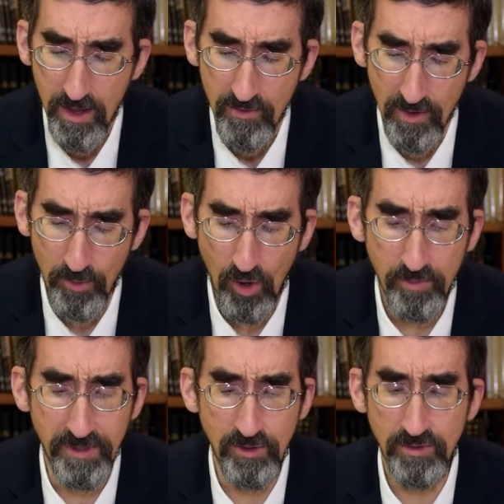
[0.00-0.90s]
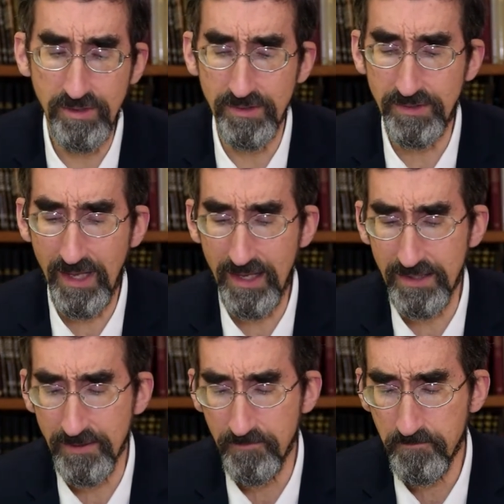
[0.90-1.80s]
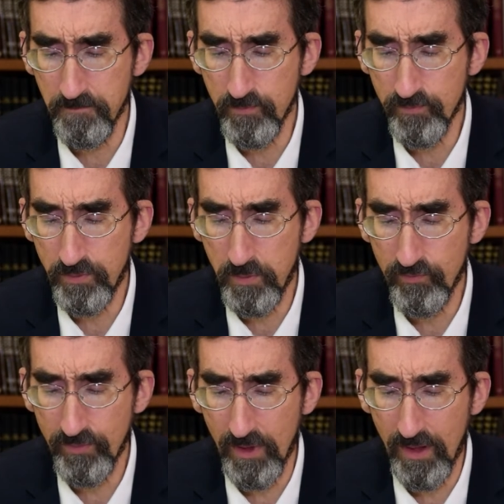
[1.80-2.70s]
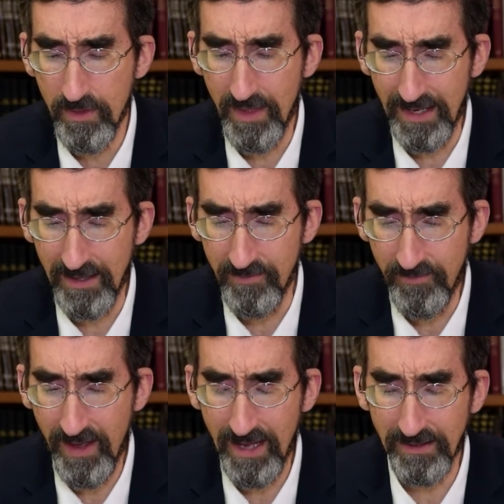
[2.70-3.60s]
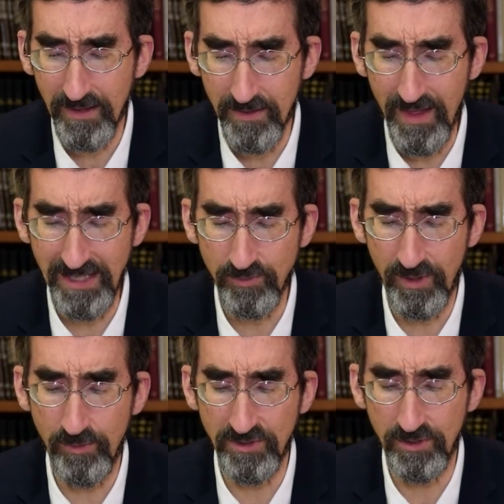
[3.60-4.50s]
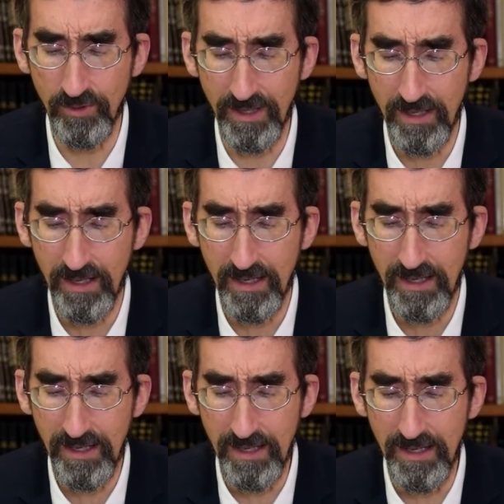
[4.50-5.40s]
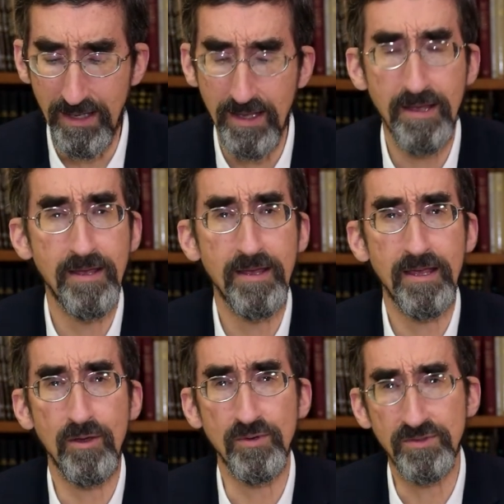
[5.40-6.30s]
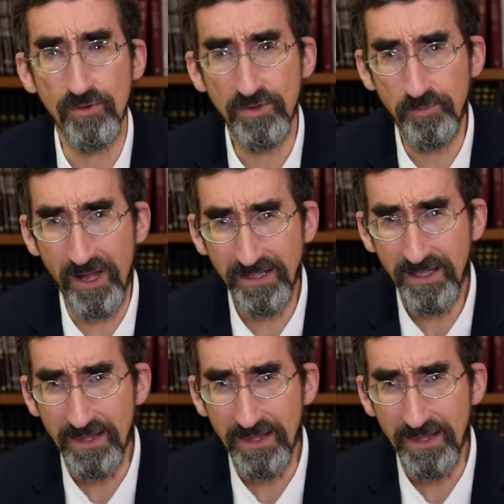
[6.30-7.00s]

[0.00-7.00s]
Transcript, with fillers: Rabbi Yoel Bin-Nun says that in fact that's what he was doing. He he was responding to